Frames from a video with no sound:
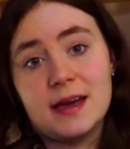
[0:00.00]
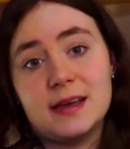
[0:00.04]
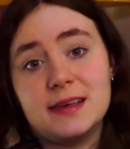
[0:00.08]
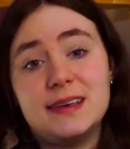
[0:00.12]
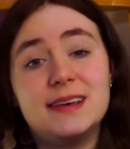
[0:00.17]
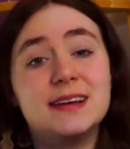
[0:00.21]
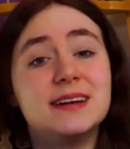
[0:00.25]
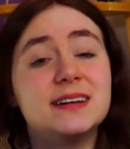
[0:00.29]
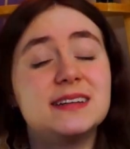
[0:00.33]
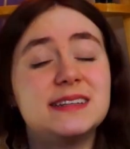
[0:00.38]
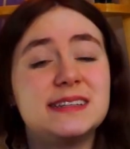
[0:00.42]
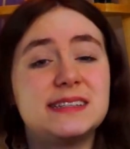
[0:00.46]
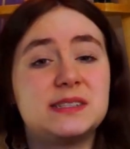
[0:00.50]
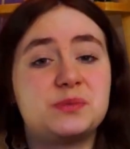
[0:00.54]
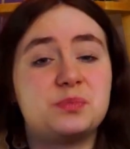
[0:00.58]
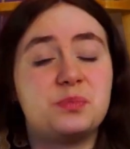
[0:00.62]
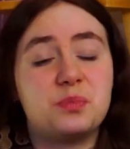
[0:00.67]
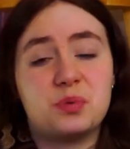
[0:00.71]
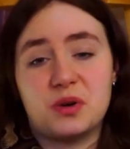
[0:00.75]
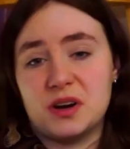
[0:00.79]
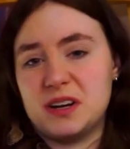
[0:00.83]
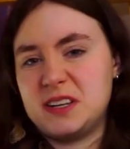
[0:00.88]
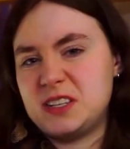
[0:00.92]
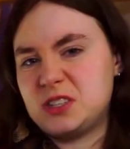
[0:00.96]
Yield is
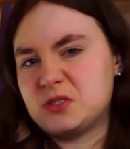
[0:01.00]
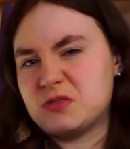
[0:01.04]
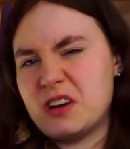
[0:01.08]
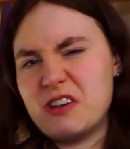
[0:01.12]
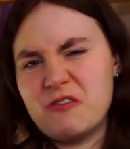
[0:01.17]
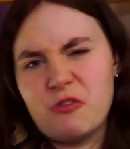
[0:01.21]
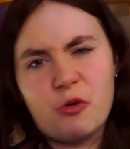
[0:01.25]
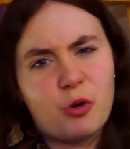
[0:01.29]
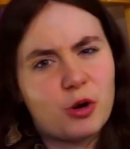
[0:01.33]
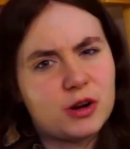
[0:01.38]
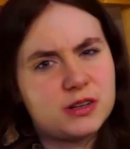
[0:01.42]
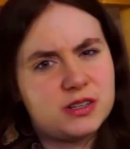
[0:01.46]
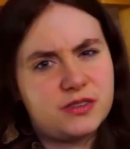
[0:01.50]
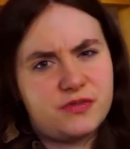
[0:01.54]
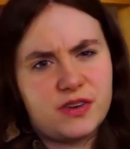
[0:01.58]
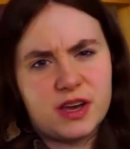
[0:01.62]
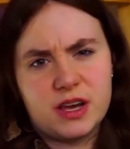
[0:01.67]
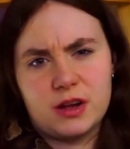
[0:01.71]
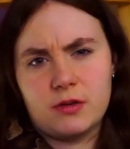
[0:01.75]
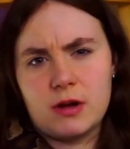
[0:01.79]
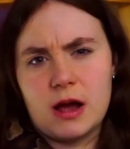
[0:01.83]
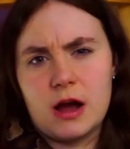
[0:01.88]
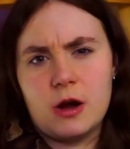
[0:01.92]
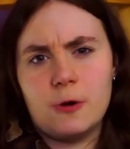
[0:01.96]
pretty straightforward to
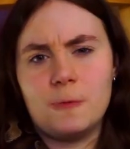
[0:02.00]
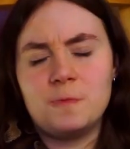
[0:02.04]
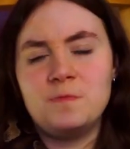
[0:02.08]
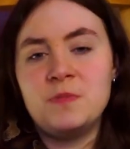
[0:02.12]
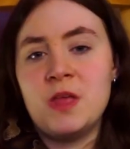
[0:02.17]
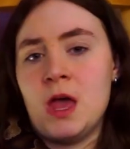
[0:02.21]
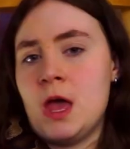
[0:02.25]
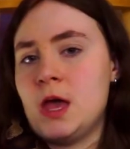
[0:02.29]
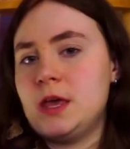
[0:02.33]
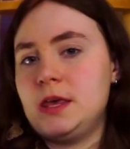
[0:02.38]
figure out.